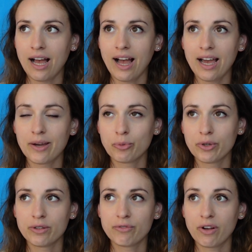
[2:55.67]
I
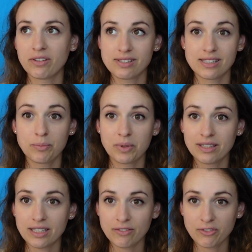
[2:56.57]
would fall asleep in
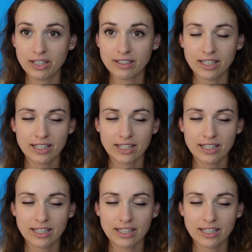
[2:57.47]
the evening,